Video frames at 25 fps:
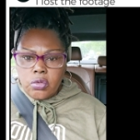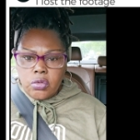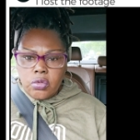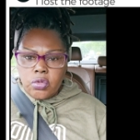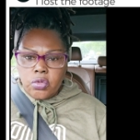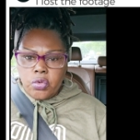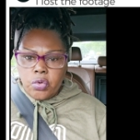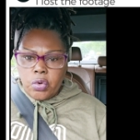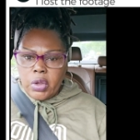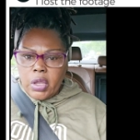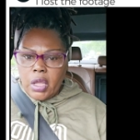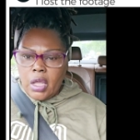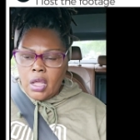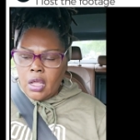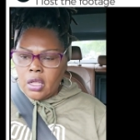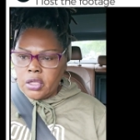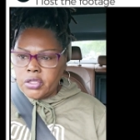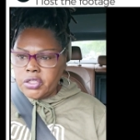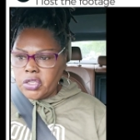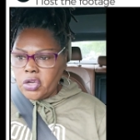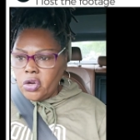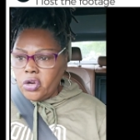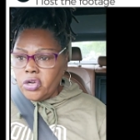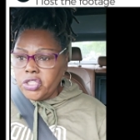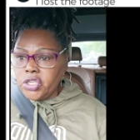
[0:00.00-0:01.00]
uh,
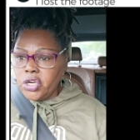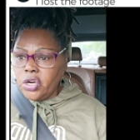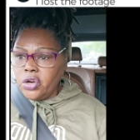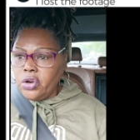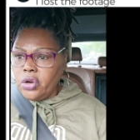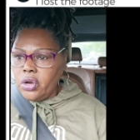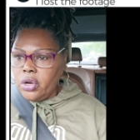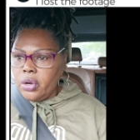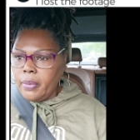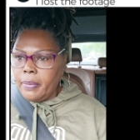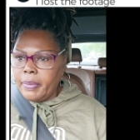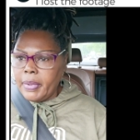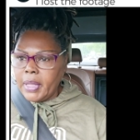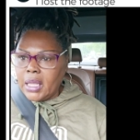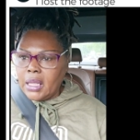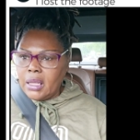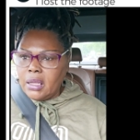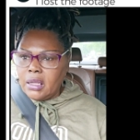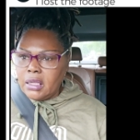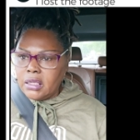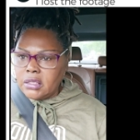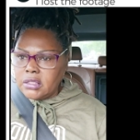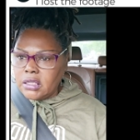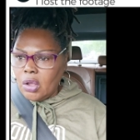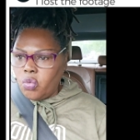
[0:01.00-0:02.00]
serger
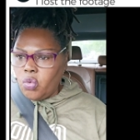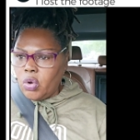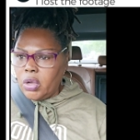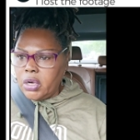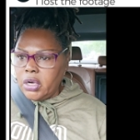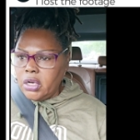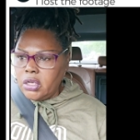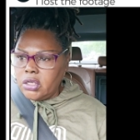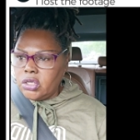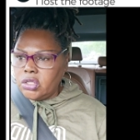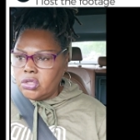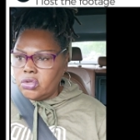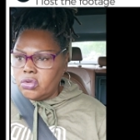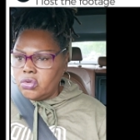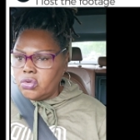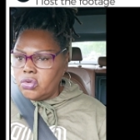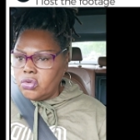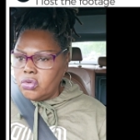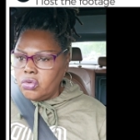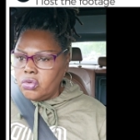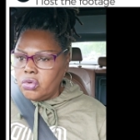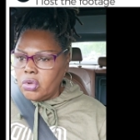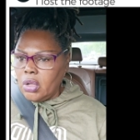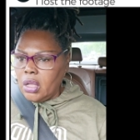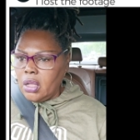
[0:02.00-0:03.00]
because I want to
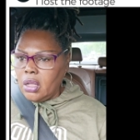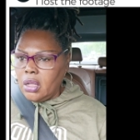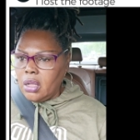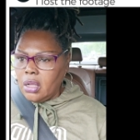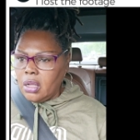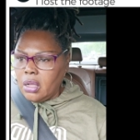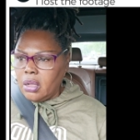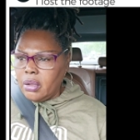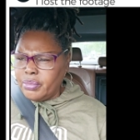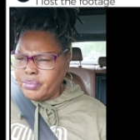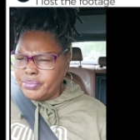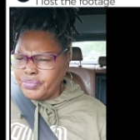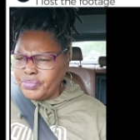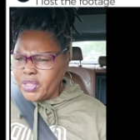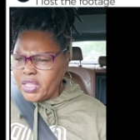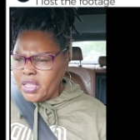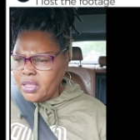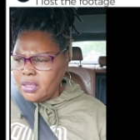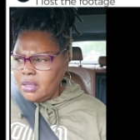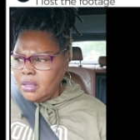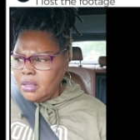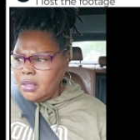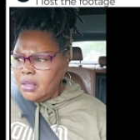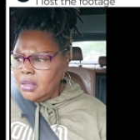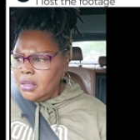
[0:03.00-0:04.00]
do um,
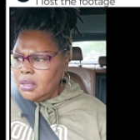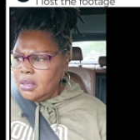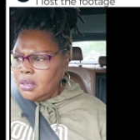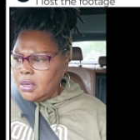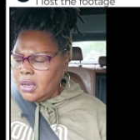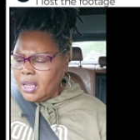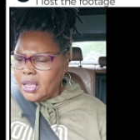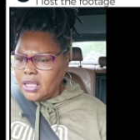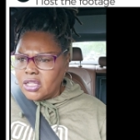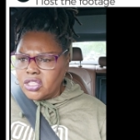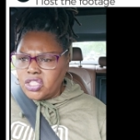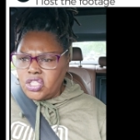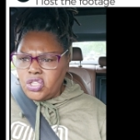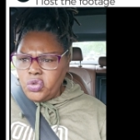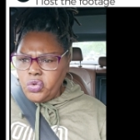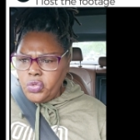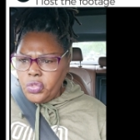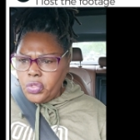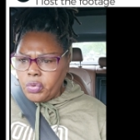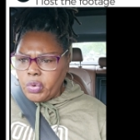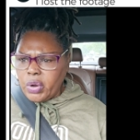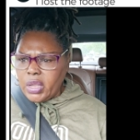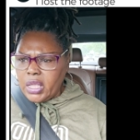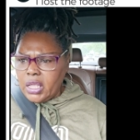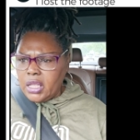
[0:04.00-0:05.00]
like a two
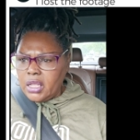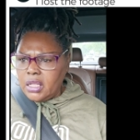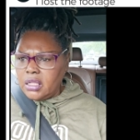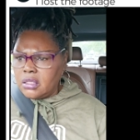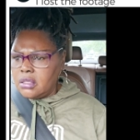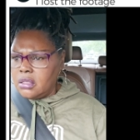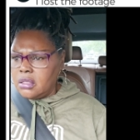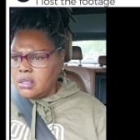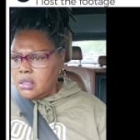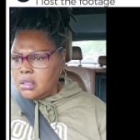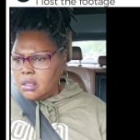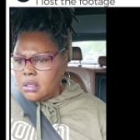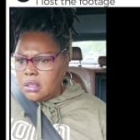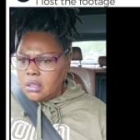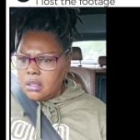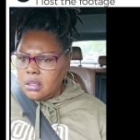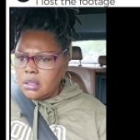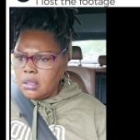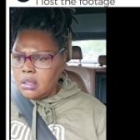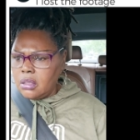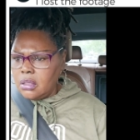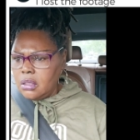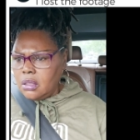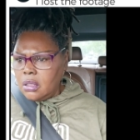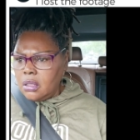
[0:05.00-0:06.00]
thread
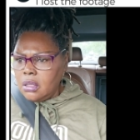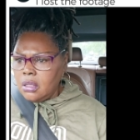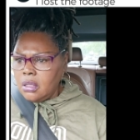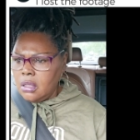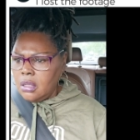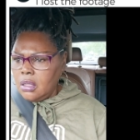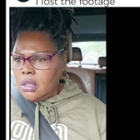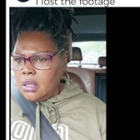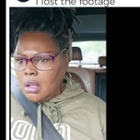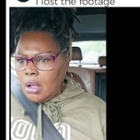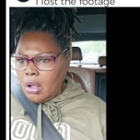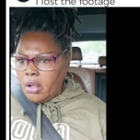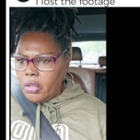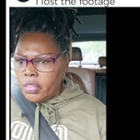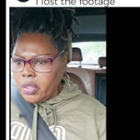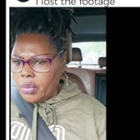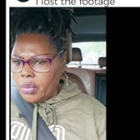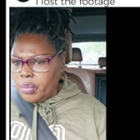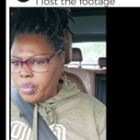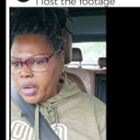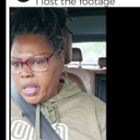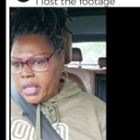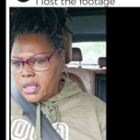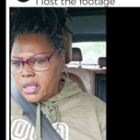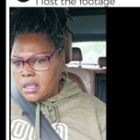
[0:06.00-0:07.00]
on the
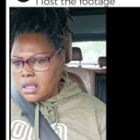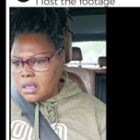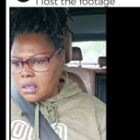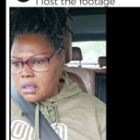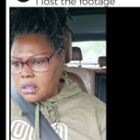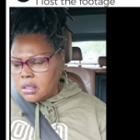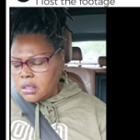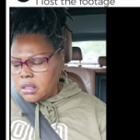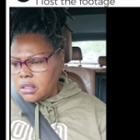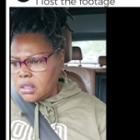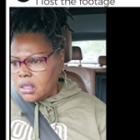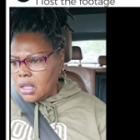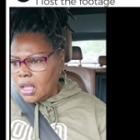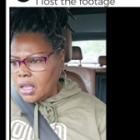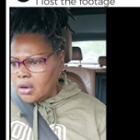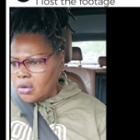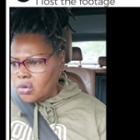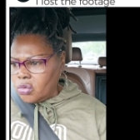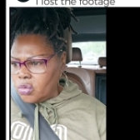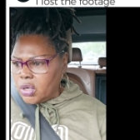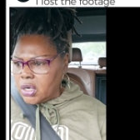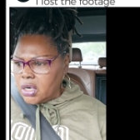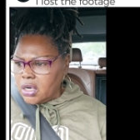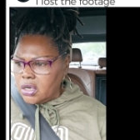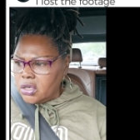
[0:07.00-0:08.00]
blanket I don't
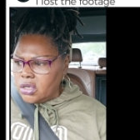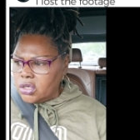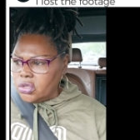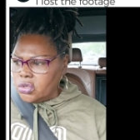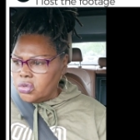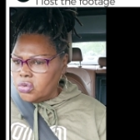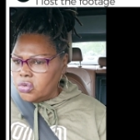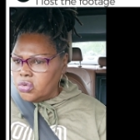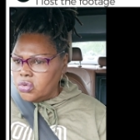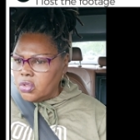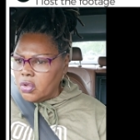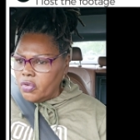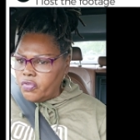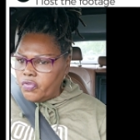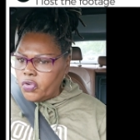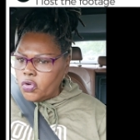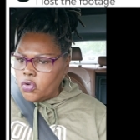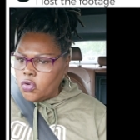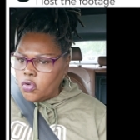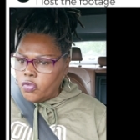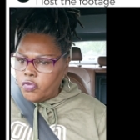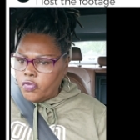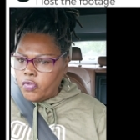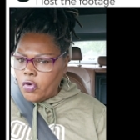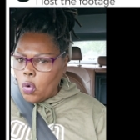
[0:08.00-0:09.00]
want to do the
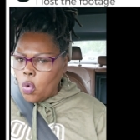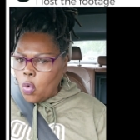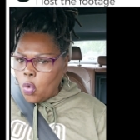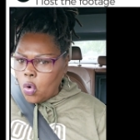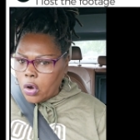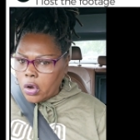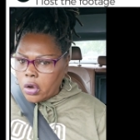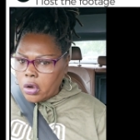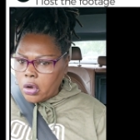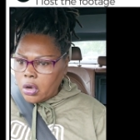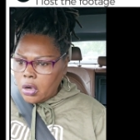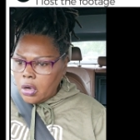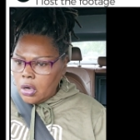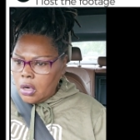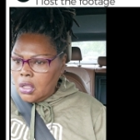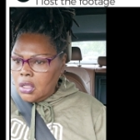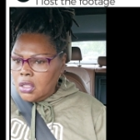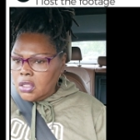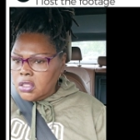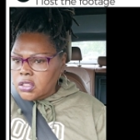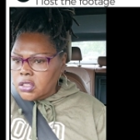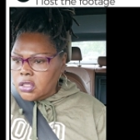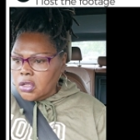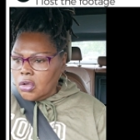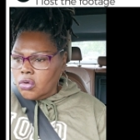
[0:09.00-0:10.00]
full four
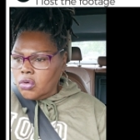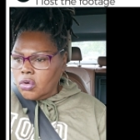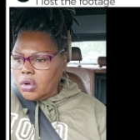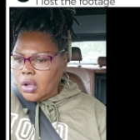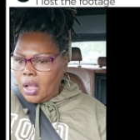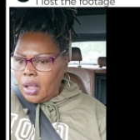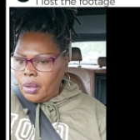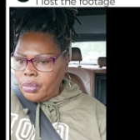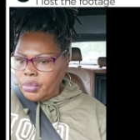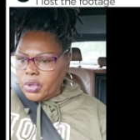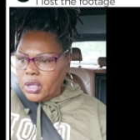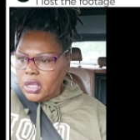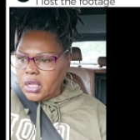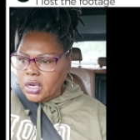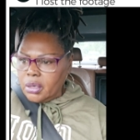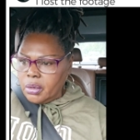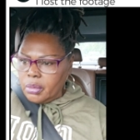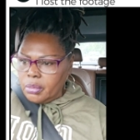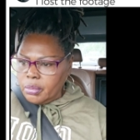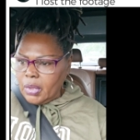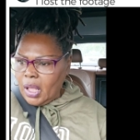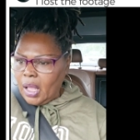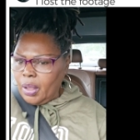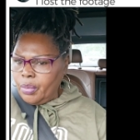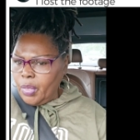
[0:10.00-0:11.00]
so I'm gonna
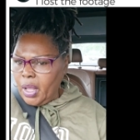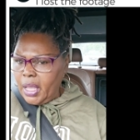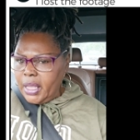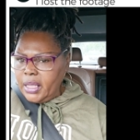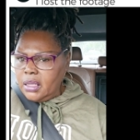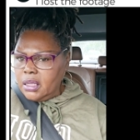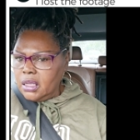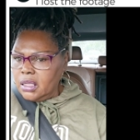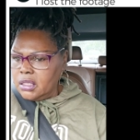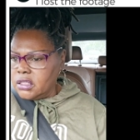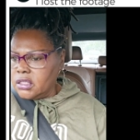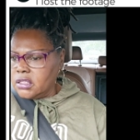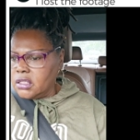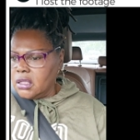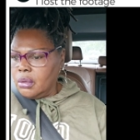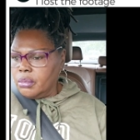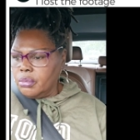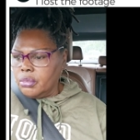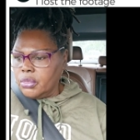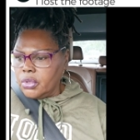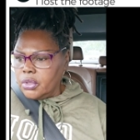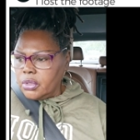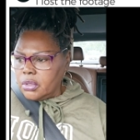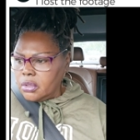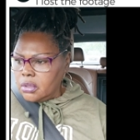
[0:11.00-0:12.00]
I might get some